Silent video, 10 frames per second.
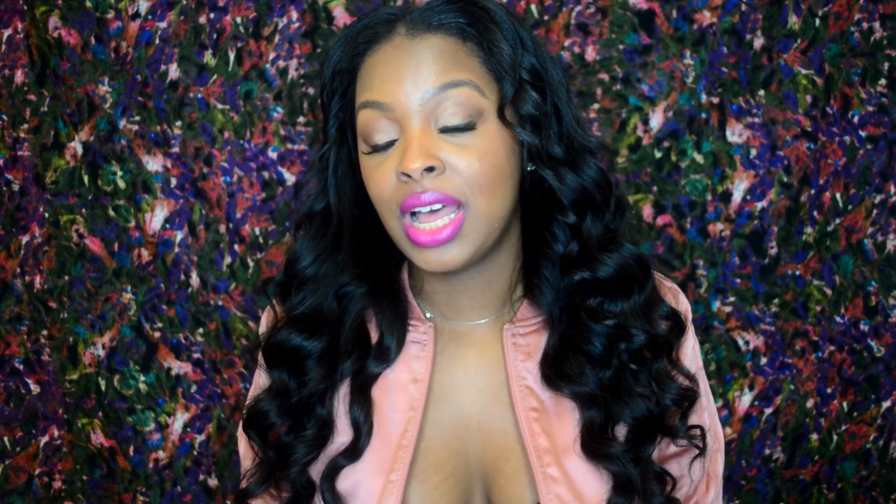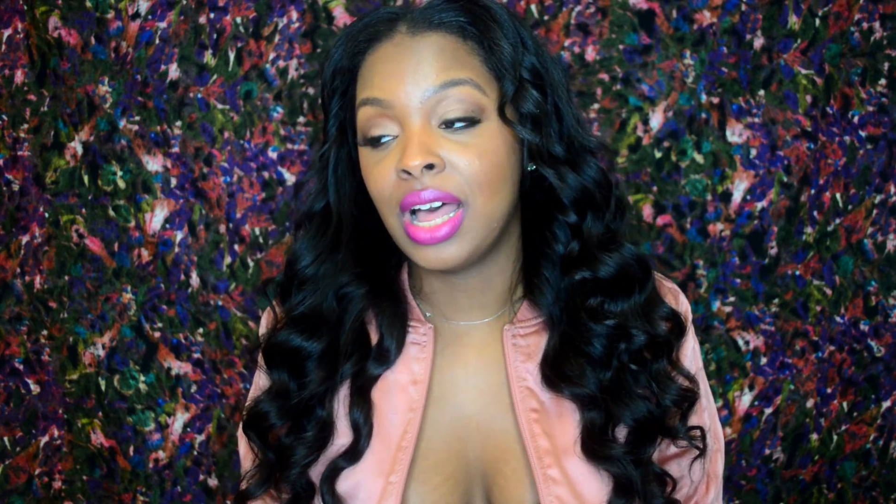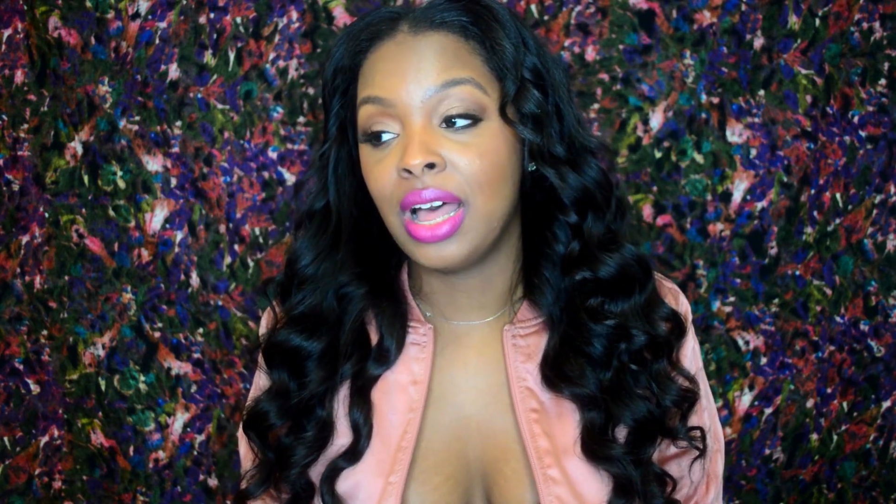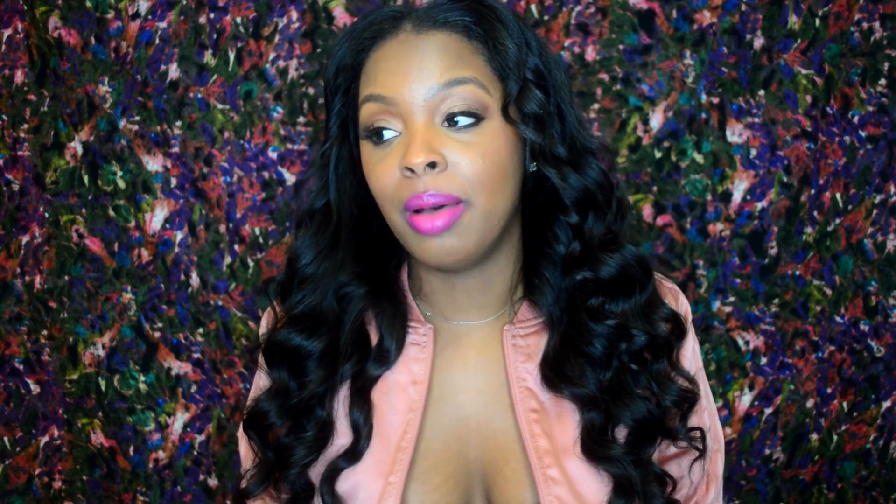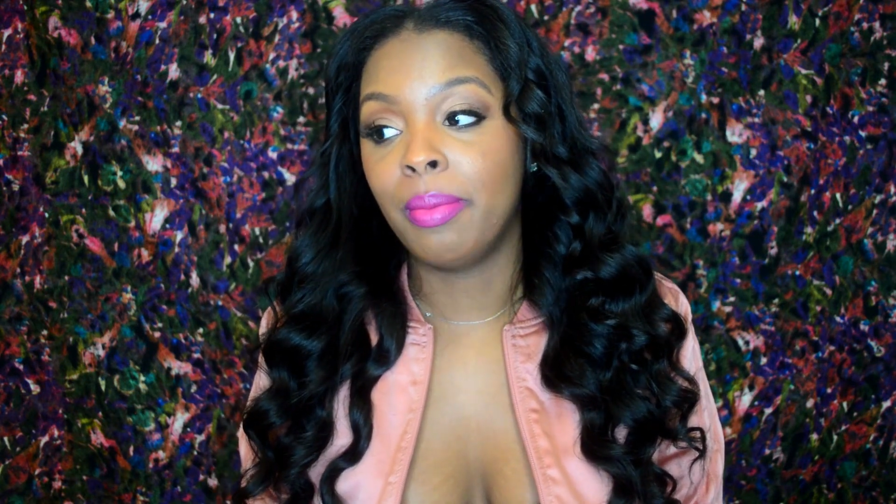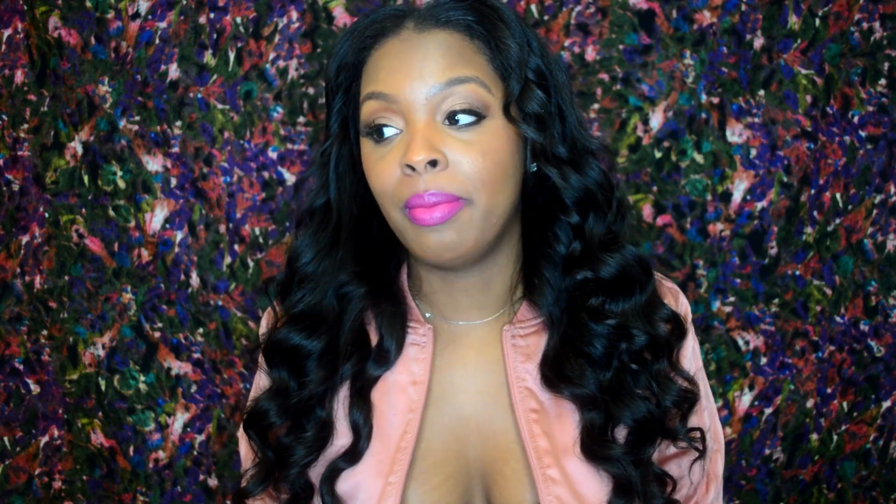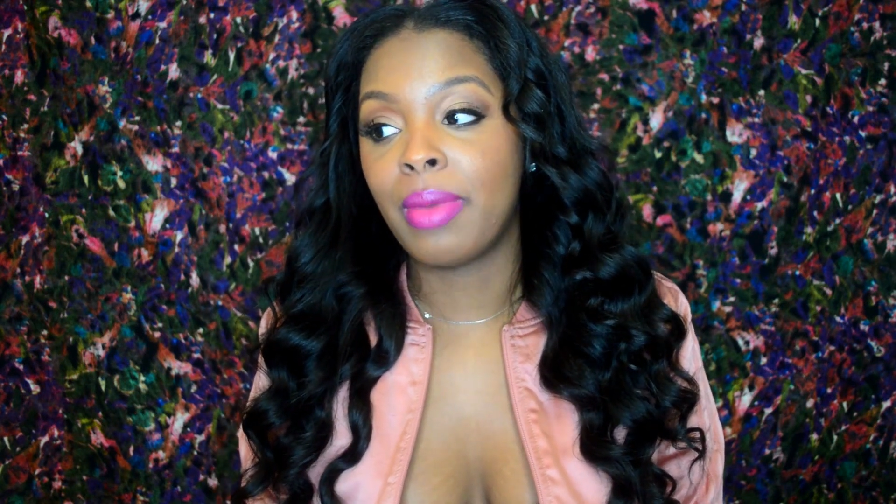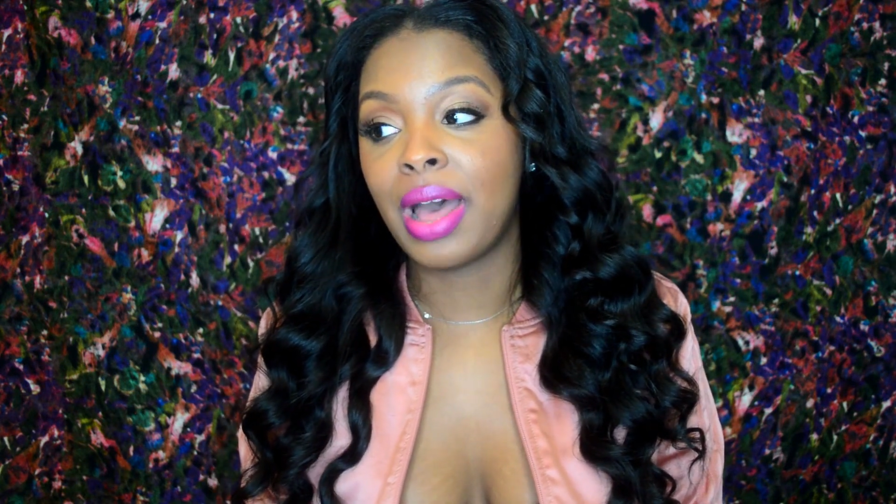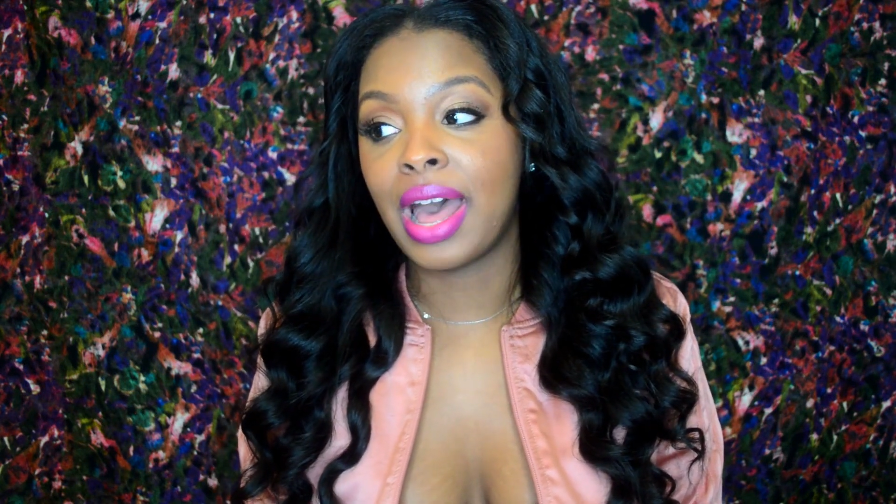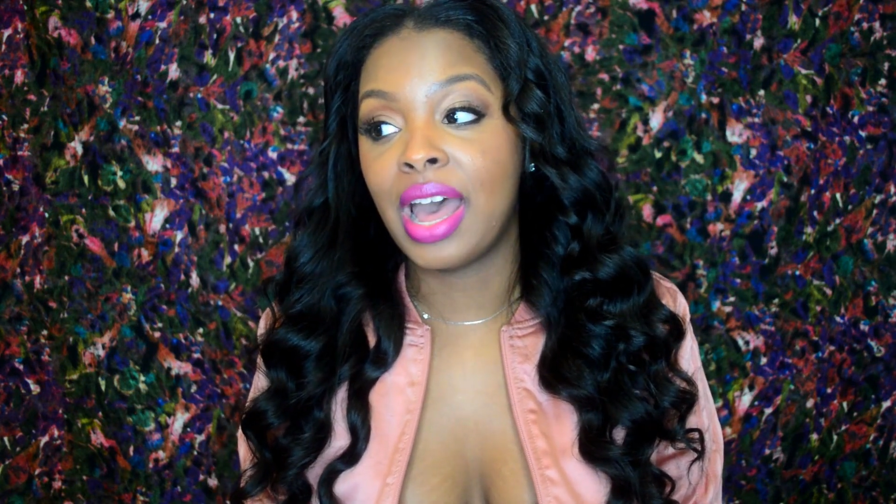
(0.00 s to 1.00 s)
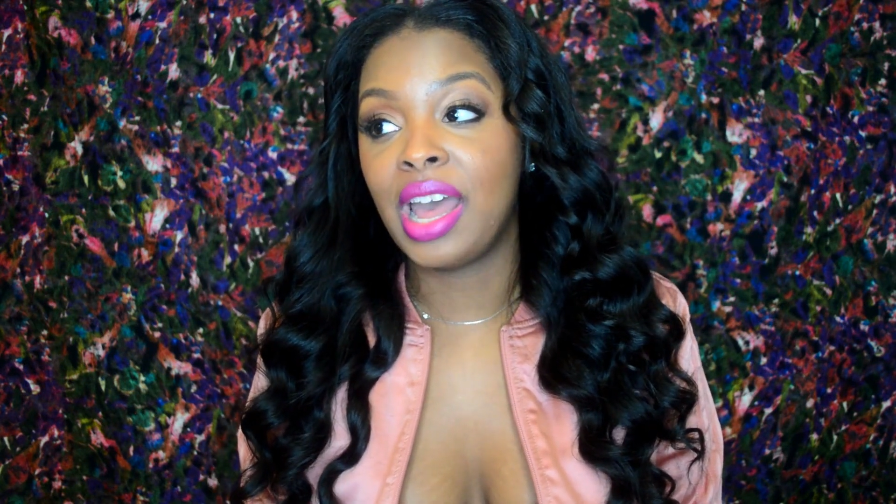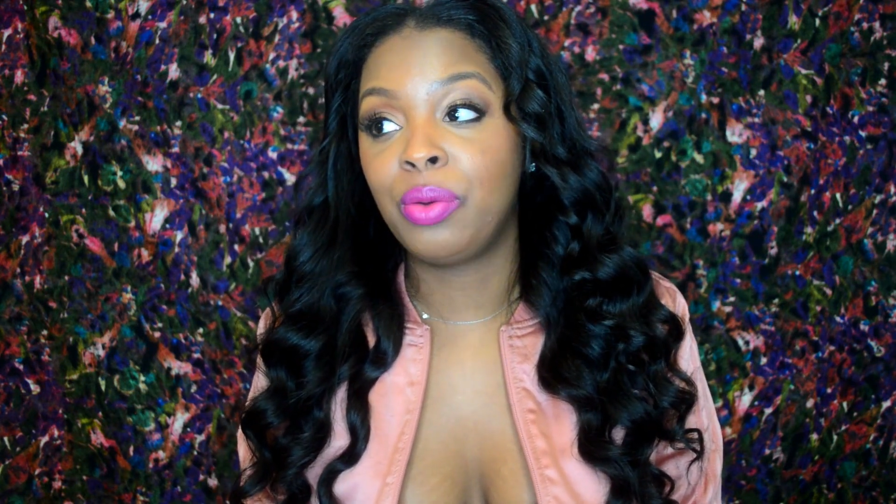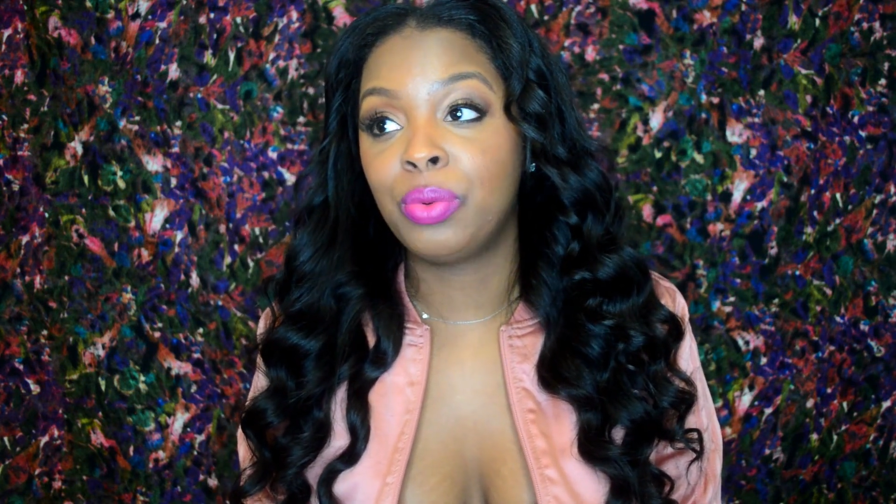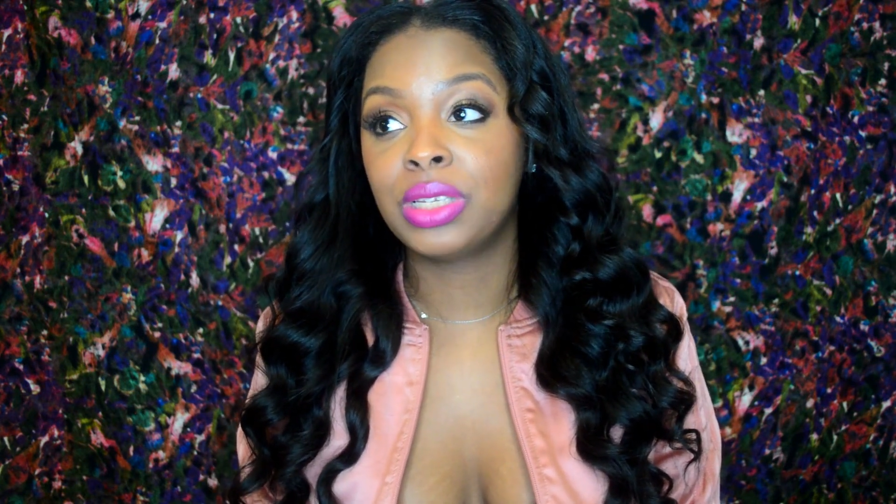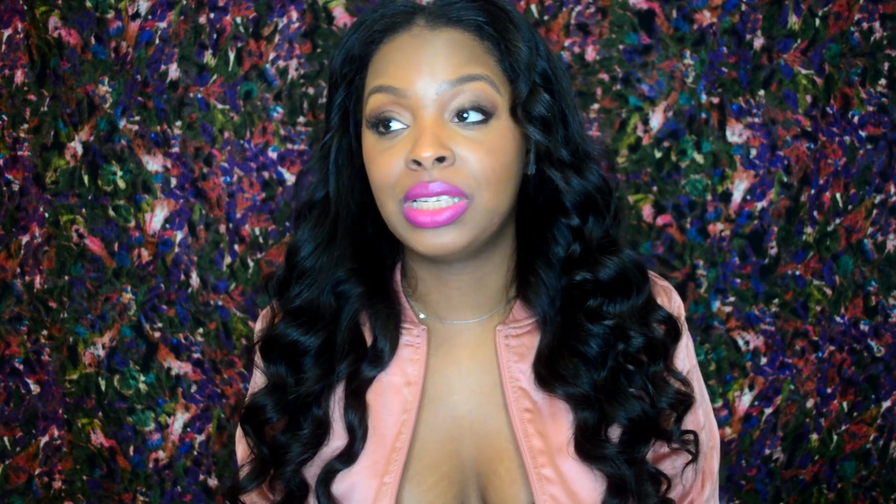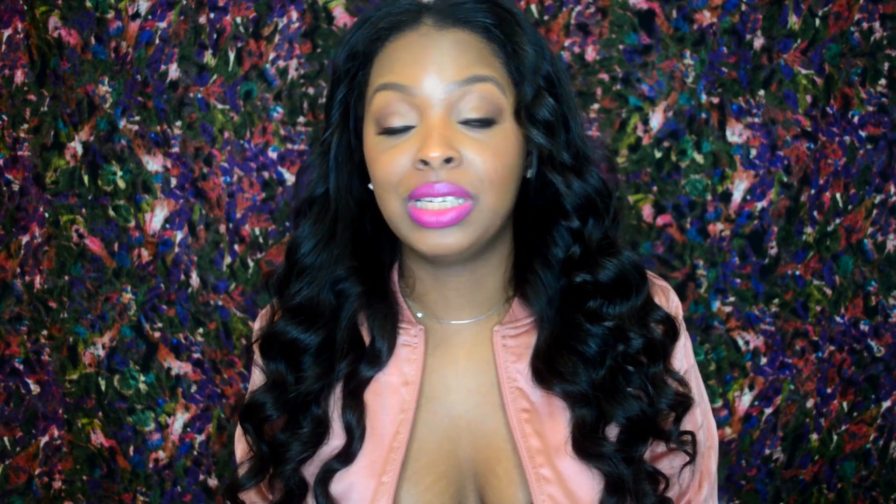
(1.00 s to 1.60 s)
I will